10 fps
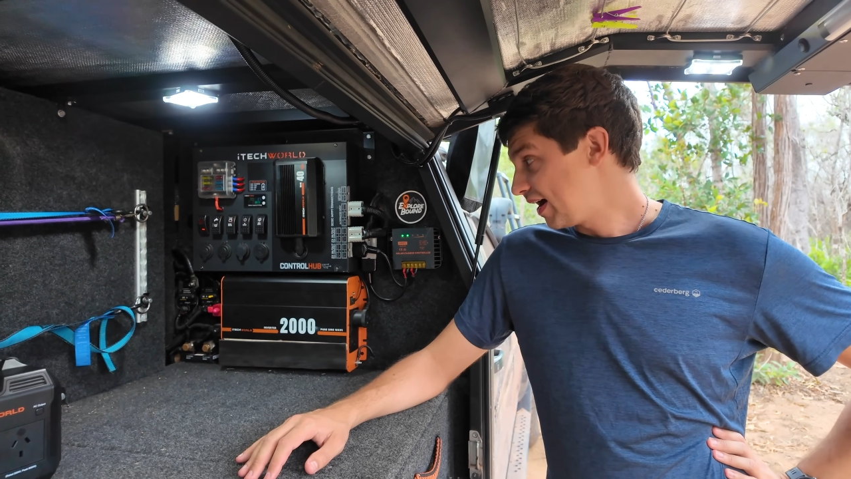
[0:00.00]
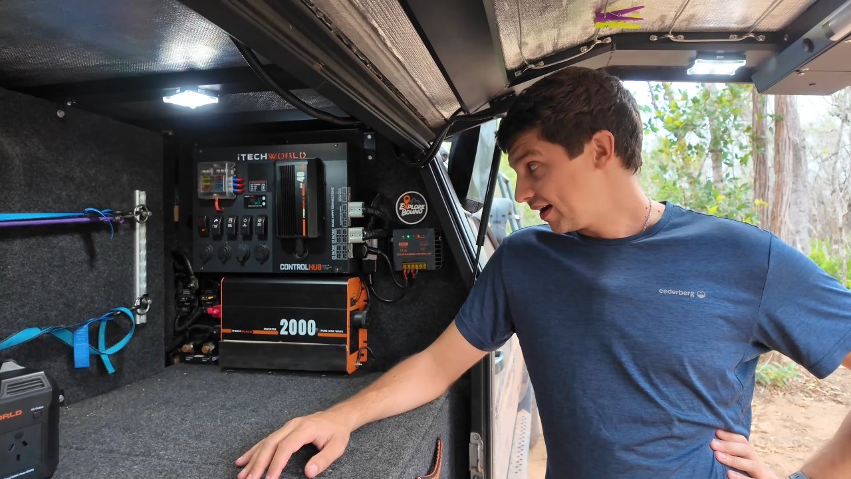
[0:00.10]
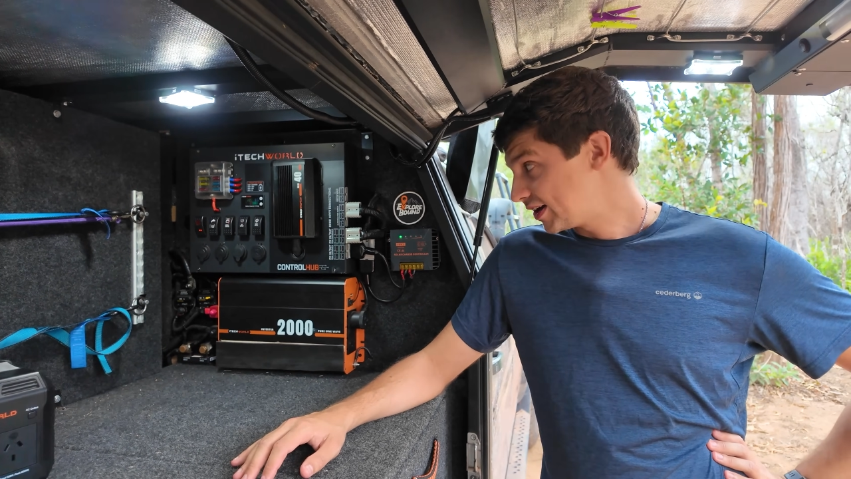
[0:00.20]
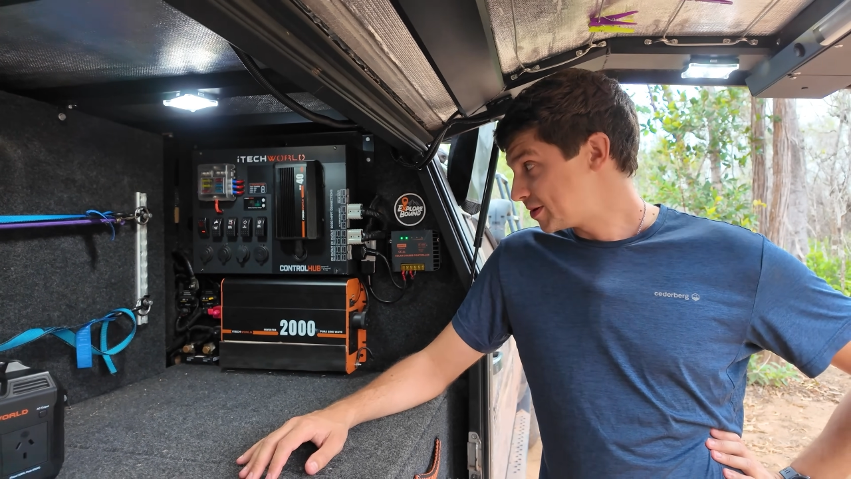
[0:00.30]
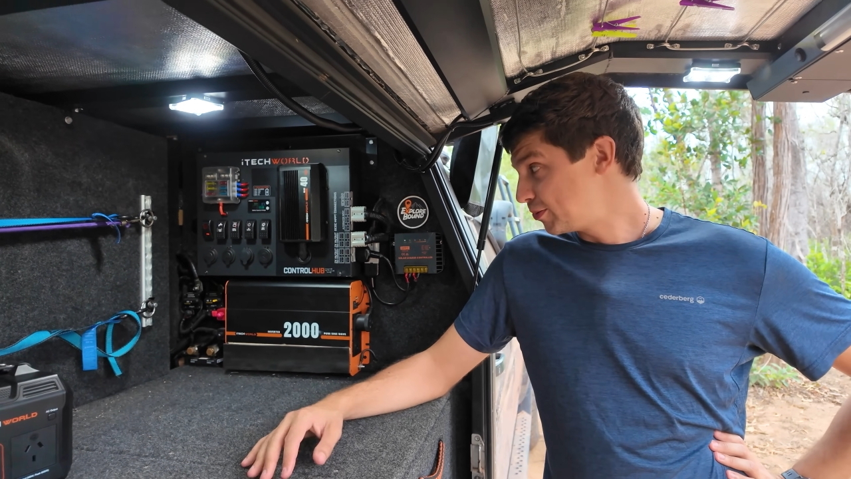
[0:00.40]

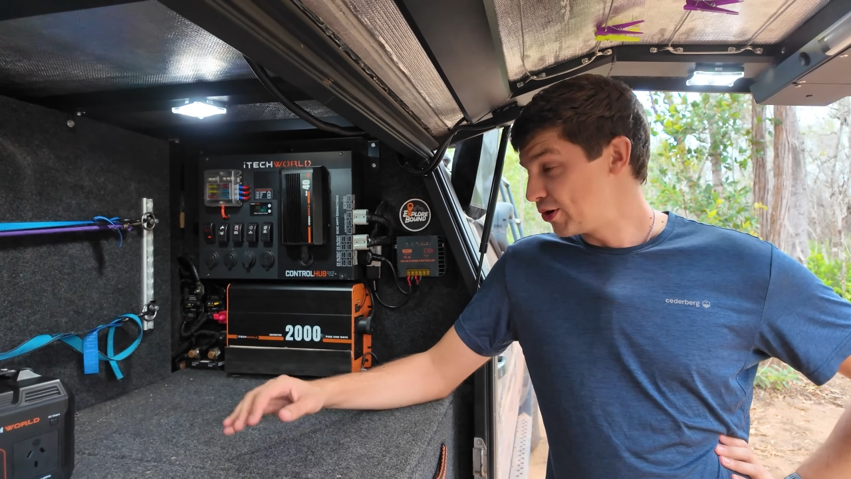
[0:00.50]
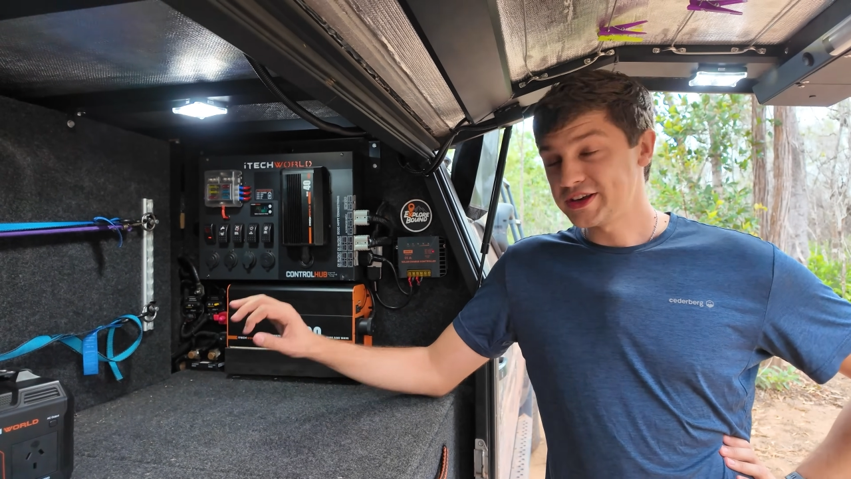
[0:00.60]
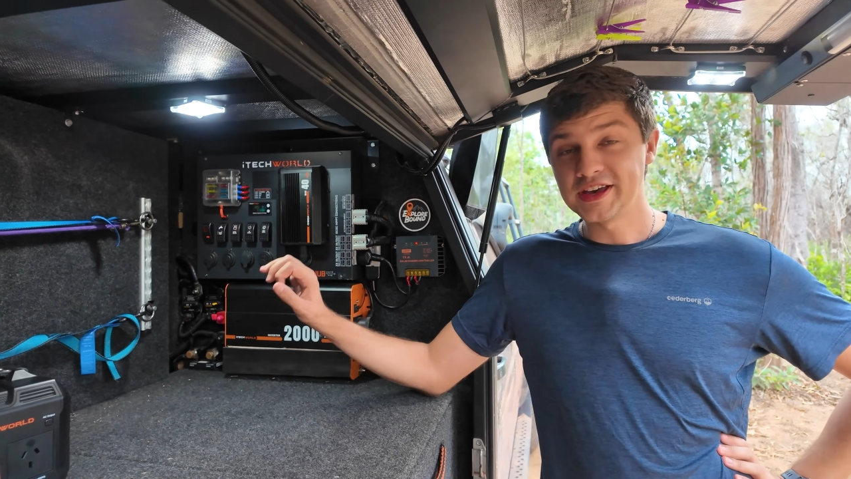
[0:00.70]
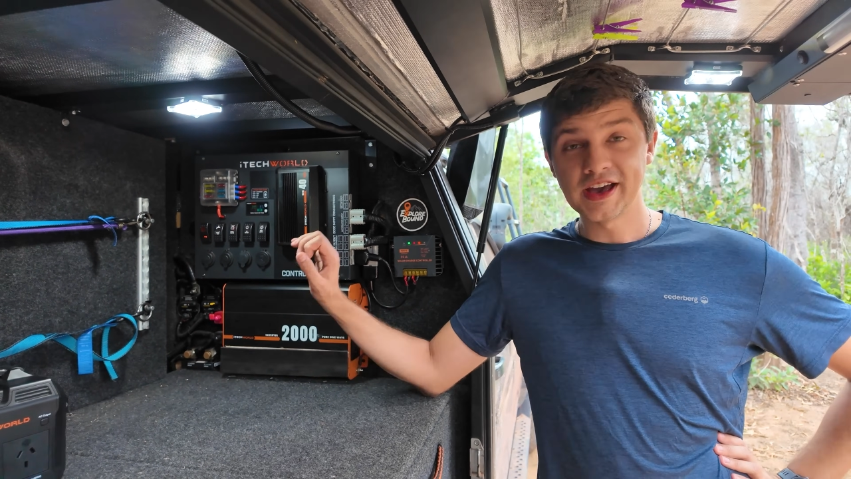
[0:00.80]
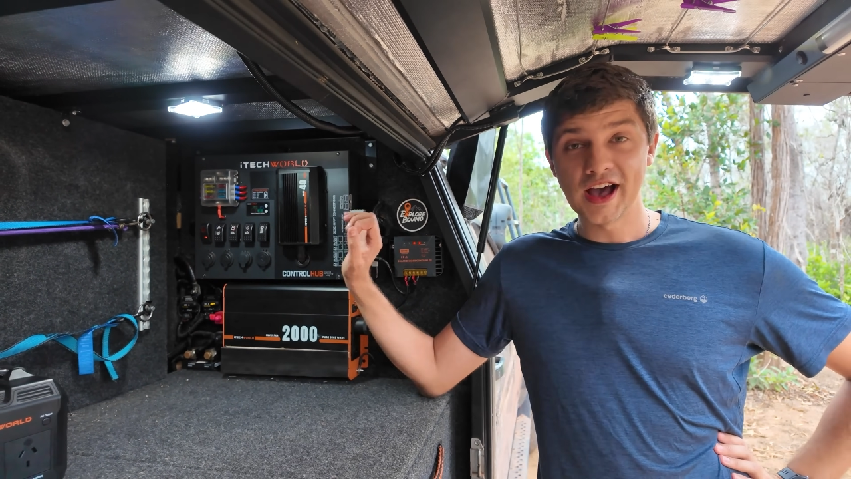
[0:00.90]
that has been
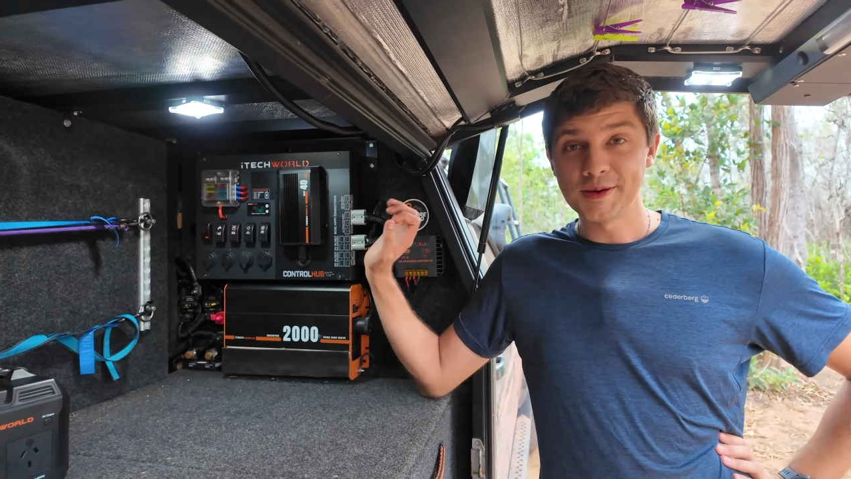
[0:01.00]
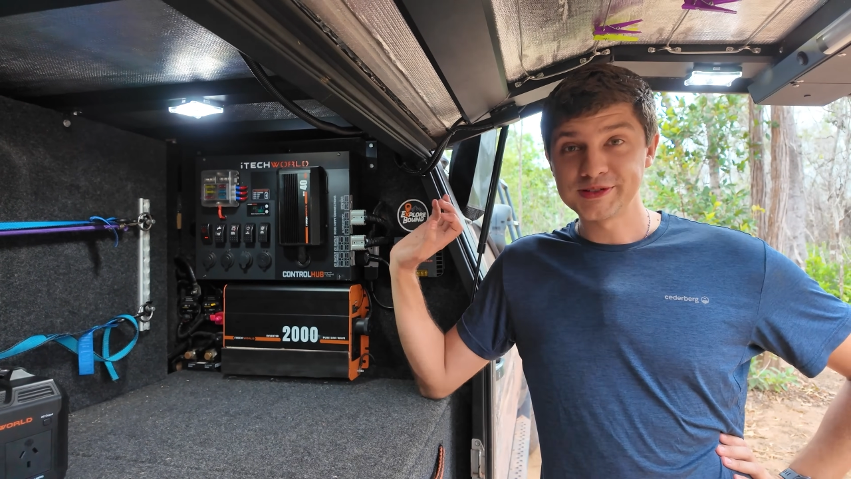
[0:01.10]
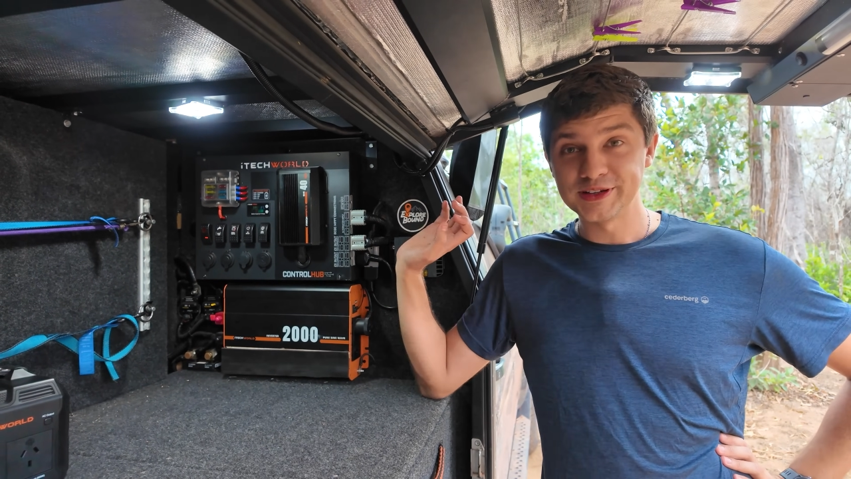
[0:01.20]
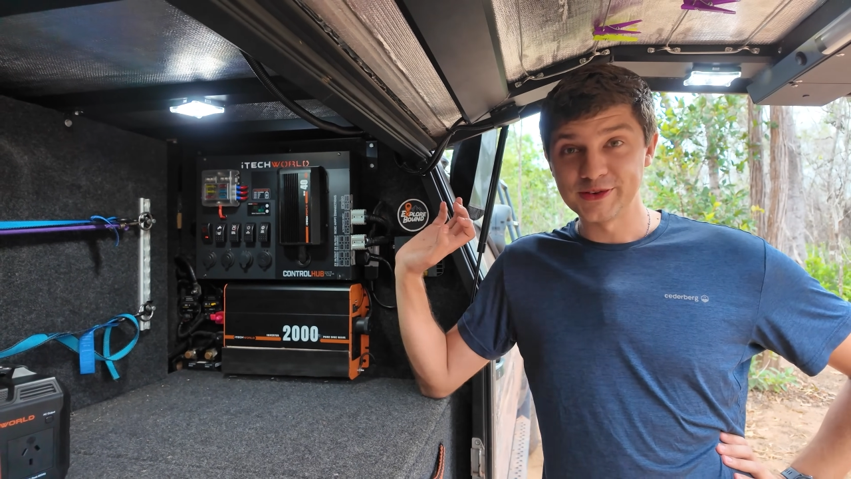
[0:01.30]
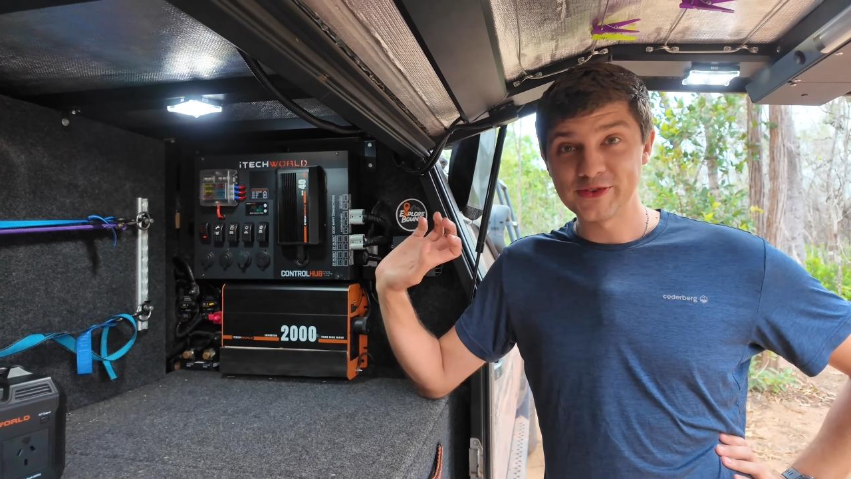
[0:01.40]
working
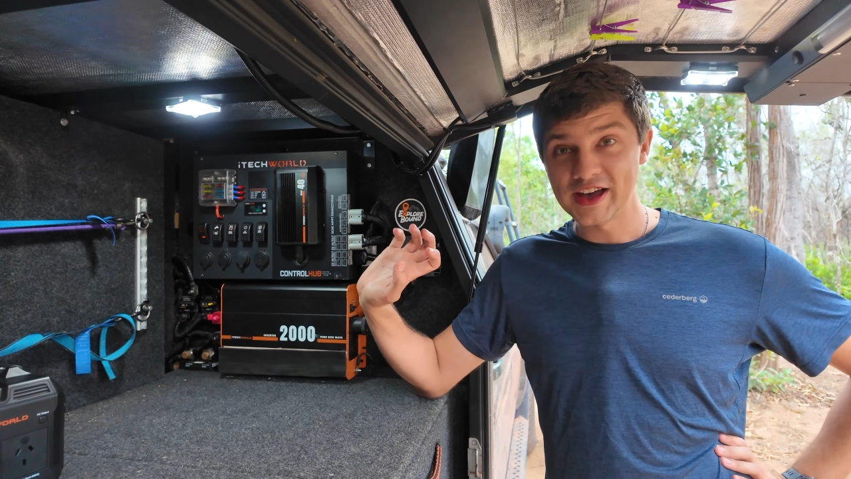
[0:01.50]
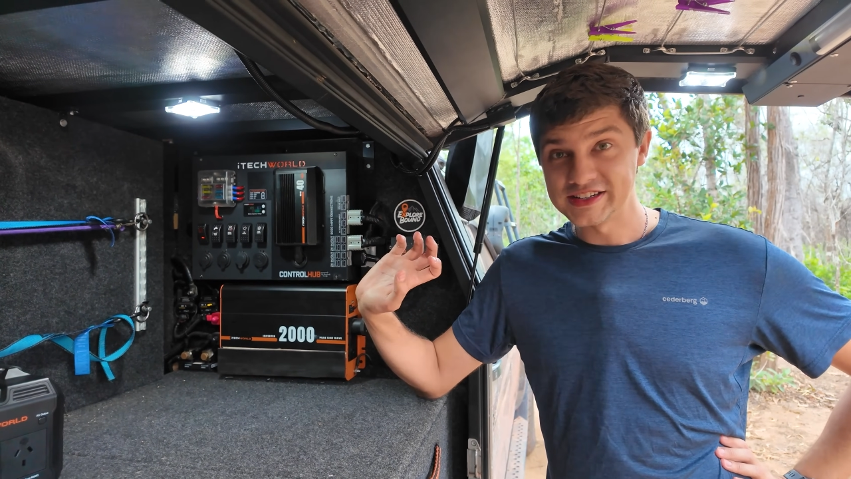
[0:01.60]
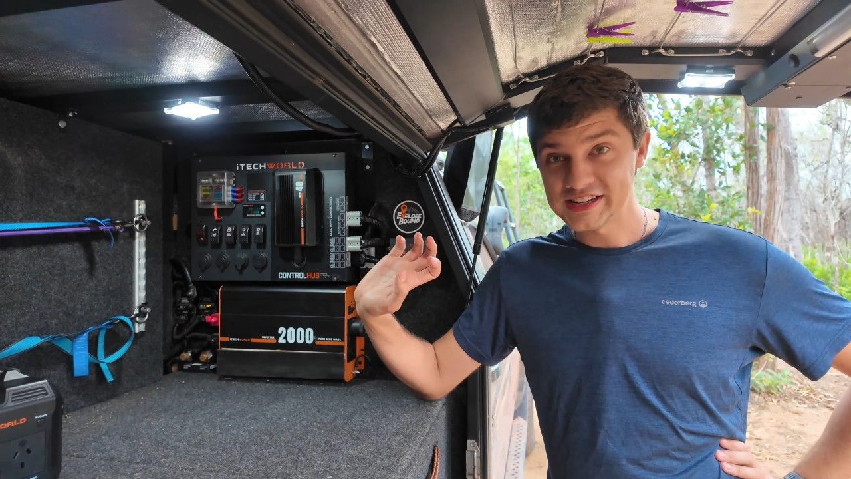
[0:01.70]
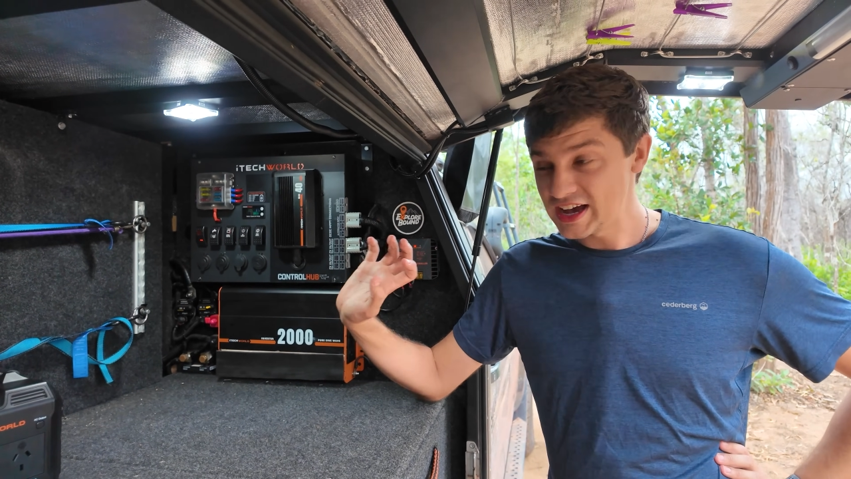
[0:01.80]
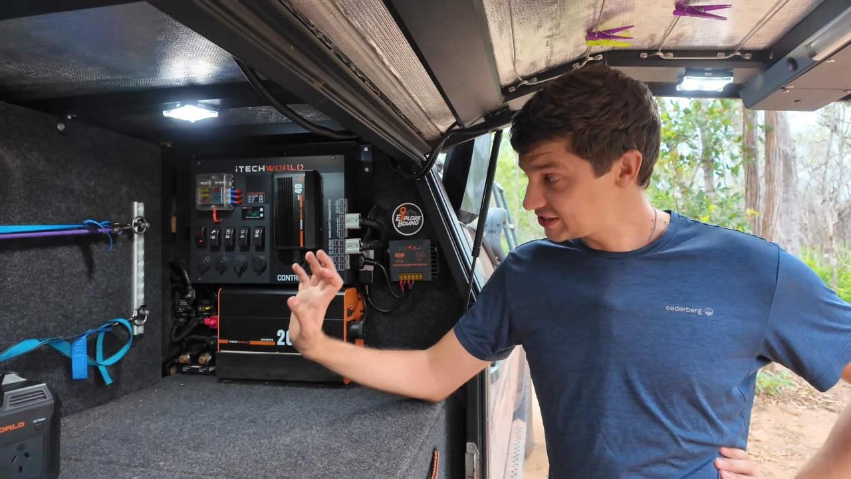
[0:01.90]
absolutely
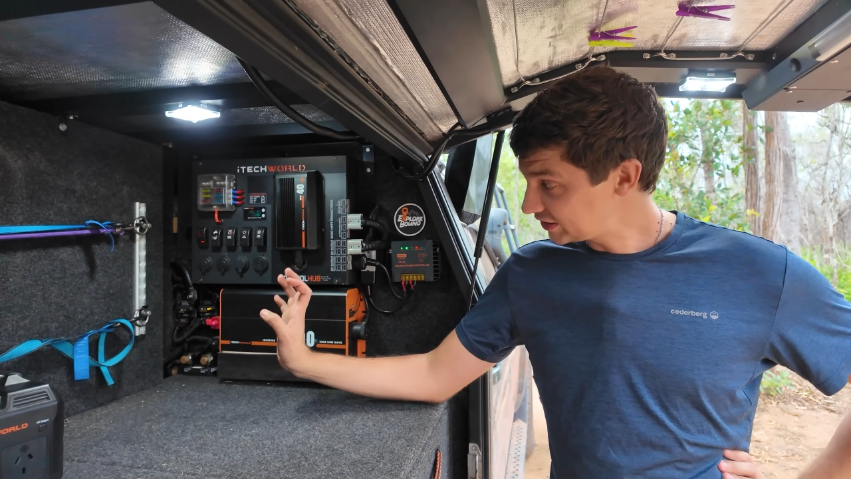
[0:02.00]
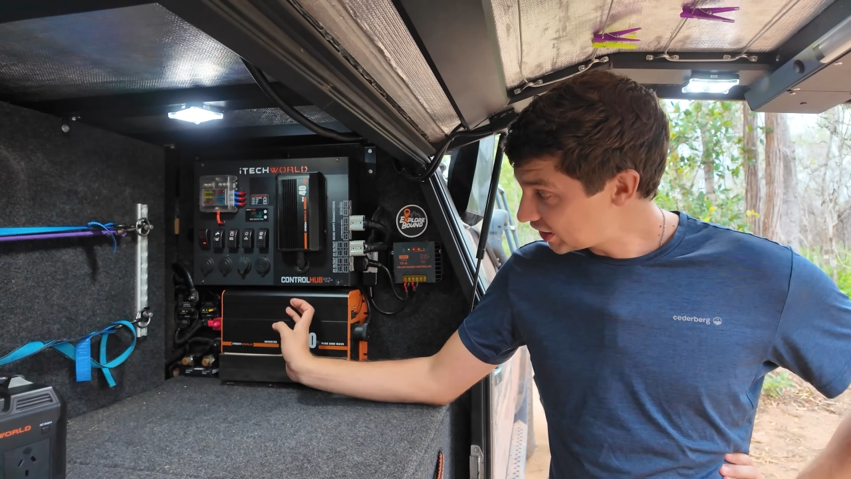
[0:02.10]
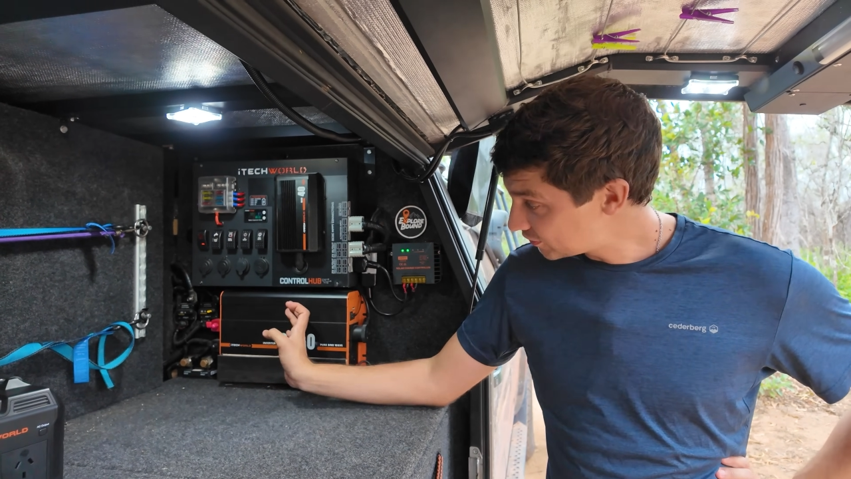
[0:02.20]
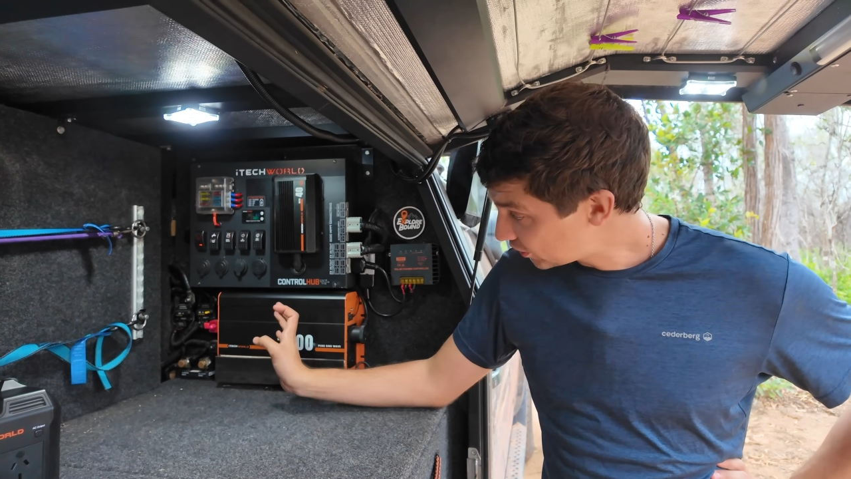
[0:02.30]
fantastically. I've